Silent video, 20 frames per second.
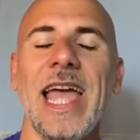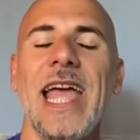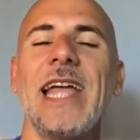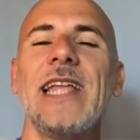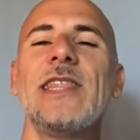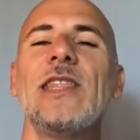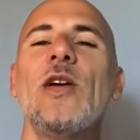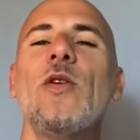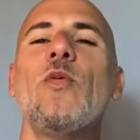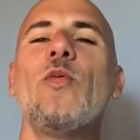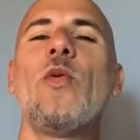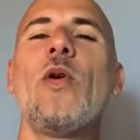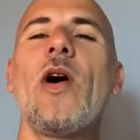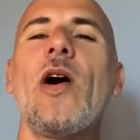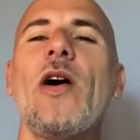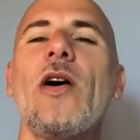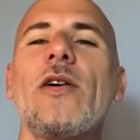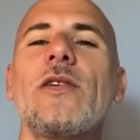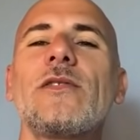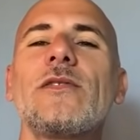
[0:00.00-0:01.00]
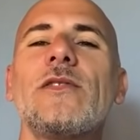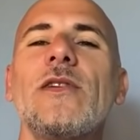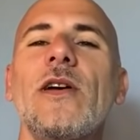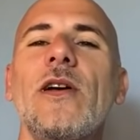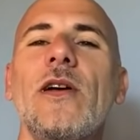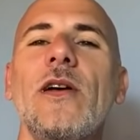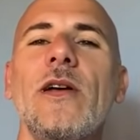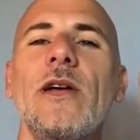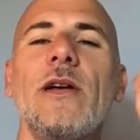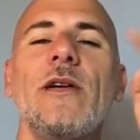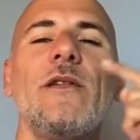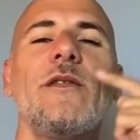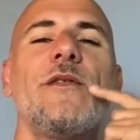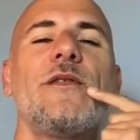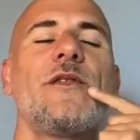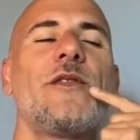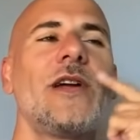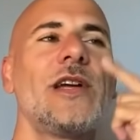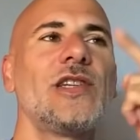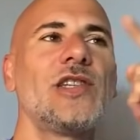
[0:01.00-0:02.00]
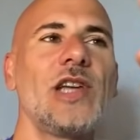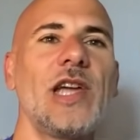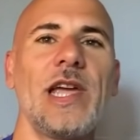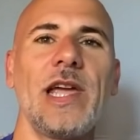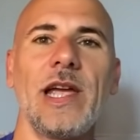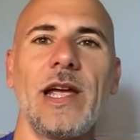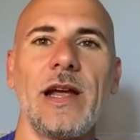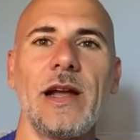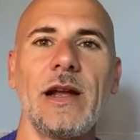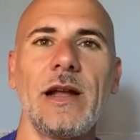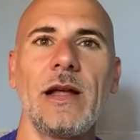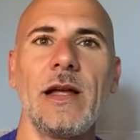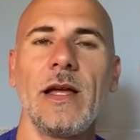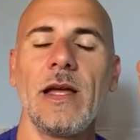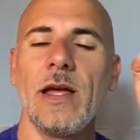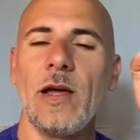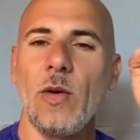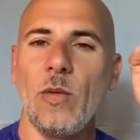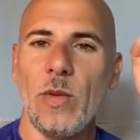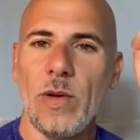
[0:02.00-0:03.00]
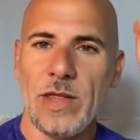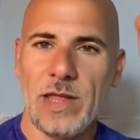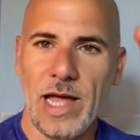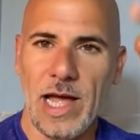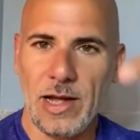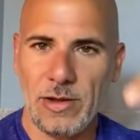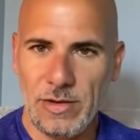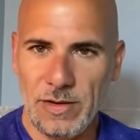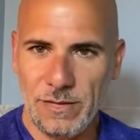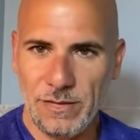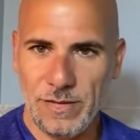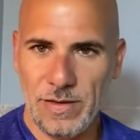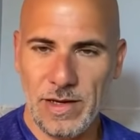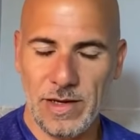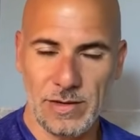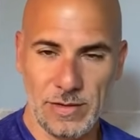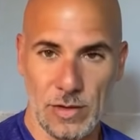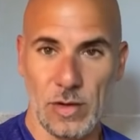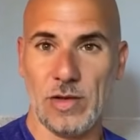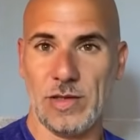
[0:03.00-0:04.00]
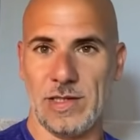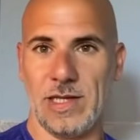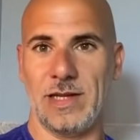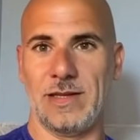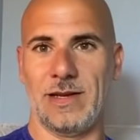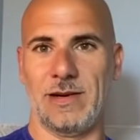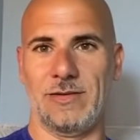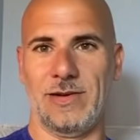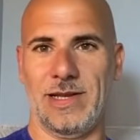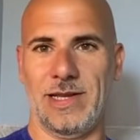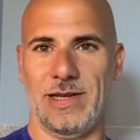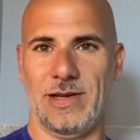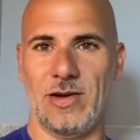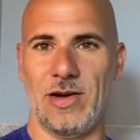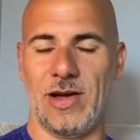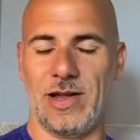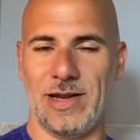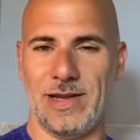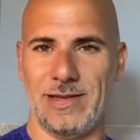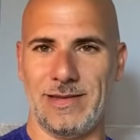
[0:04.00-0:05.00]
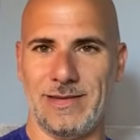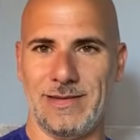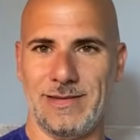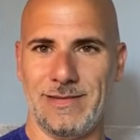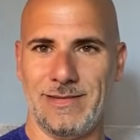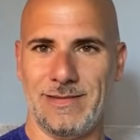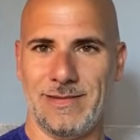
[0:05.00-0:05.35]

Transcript: and they walked fresh air without the fear, those that already got it.